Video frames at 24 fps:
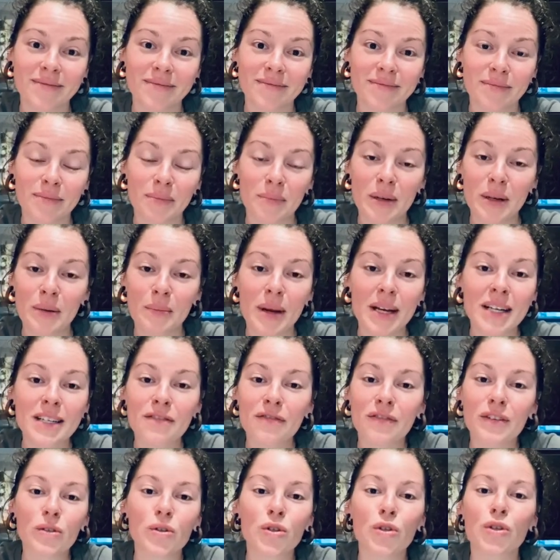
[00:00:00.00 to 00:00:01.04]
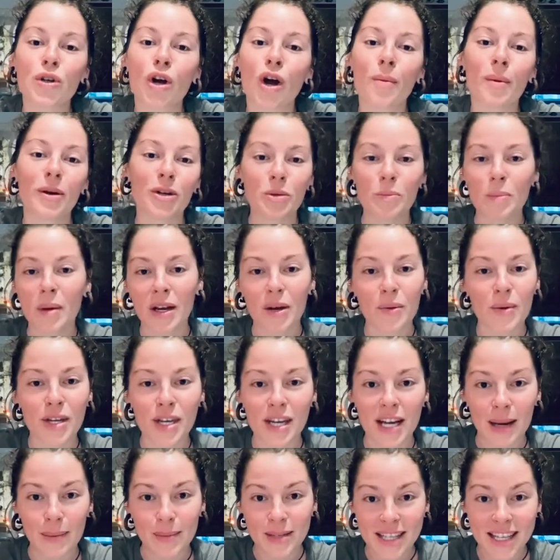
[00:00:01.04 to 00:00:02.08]
But it makes it feel so much better when you
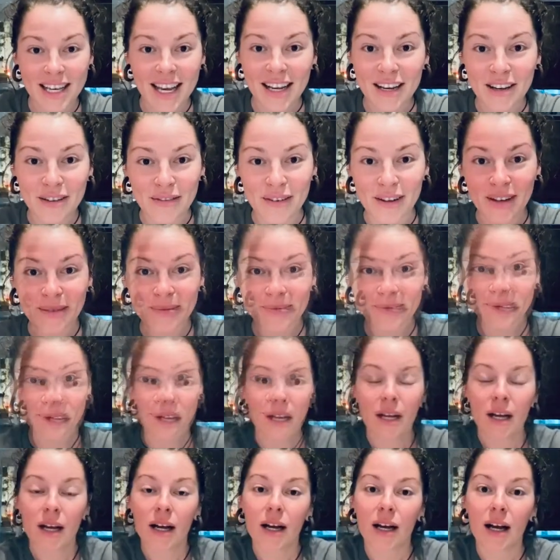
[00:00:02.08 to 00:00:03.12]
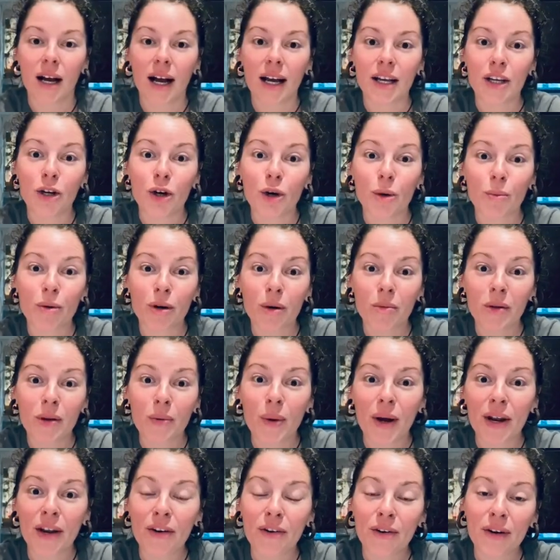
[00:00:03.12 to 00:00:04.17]
come to the end of it. You're probably
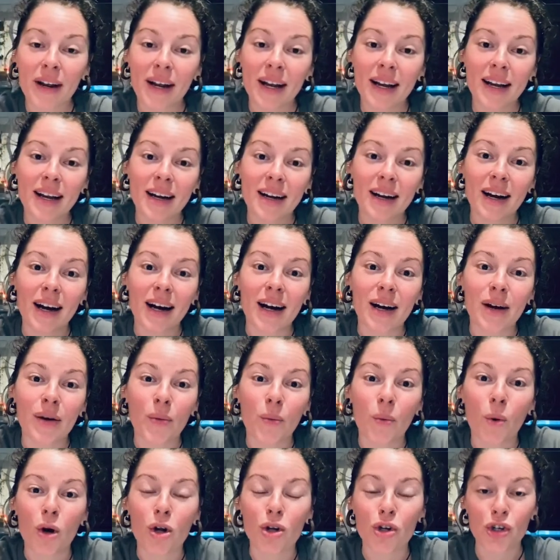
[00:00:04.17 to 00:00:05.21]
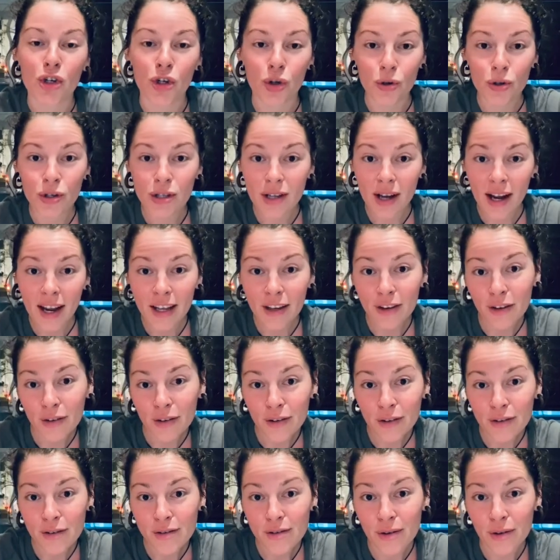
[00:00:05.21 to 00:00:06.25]
wondering what juice I
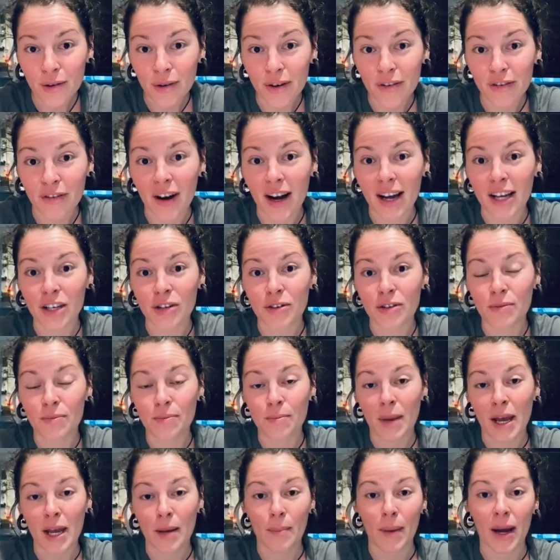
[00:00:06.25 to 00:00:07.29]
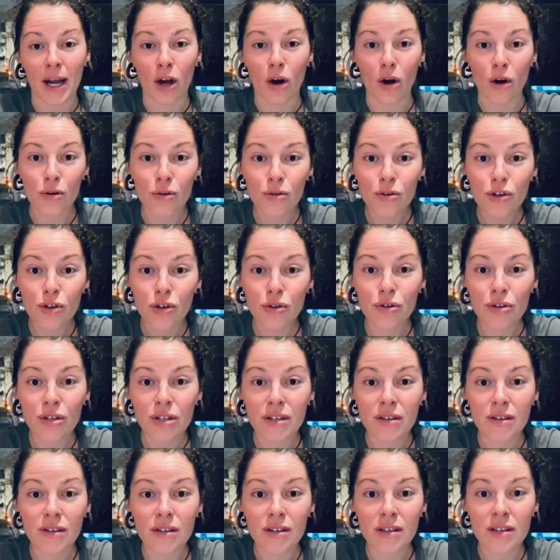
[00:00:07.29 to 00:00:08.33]
use or if I make my own
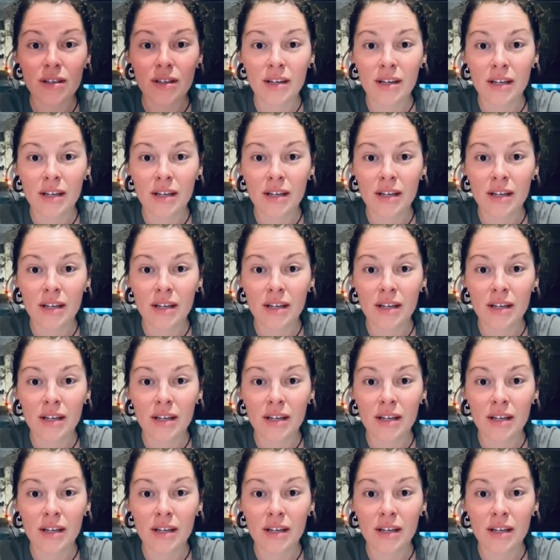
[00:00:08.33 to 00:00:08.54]
juices.